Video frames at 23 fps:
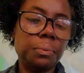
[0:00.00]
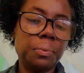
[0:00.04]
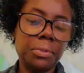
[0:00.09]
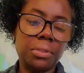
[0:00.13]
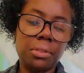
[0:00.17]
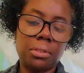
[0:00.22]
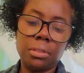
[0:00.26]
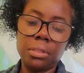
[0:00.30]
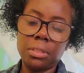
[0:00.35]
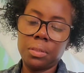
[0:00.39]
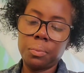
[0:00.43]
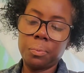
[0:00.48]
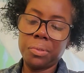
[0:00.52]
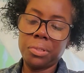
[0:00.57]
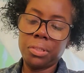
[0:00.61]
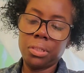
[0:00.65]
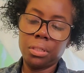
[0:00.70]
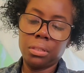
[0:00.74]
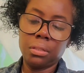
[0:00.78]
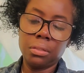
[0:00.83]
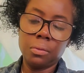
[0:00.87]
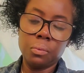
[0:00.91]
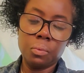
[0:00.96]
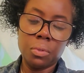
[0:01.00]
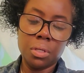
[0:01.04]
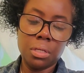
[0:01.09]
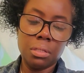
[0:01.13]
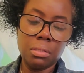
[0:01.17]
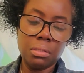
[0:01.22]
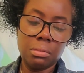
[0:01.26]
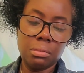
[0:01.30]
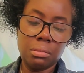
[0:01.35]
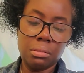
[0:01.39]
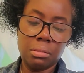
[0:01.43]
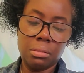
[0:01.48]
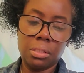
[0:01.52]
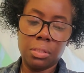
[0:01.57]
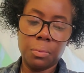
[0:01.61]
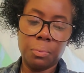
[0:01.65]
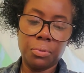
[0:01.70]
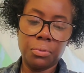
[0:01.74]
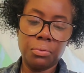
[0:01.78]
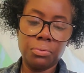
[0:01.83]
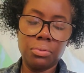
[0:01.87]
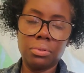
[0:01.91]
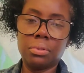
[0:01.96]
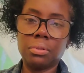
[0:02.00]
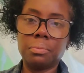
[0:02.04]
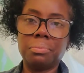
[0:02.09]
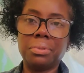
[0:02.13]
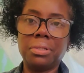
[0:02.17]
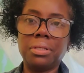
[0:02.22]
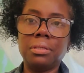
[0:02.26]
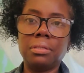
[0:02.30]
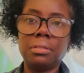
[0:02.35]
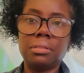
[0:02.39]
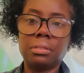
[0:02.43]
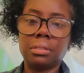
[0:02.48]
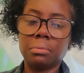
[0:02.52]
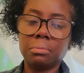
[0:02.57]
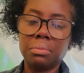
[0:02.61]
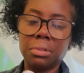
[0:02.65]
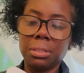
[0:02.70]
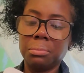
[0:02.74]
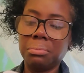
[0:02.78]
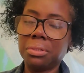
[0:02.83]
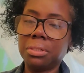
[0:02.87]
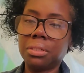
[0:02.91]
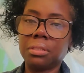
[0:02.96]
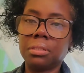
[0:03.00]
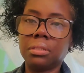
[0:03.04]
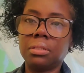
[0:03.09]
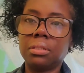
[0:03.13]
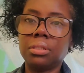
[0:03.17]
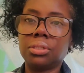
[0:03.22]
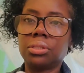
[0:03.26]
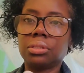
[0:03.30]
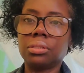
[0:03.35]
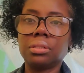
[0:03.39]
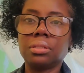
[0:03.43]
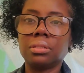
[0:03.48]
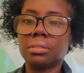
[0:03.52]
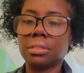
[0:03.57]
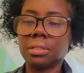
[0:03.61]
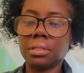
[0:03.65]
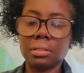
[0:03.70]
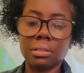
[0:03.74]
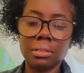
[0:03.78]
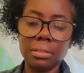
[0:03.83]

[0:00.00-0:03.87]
but this particular one is supposed to be some limited edition container.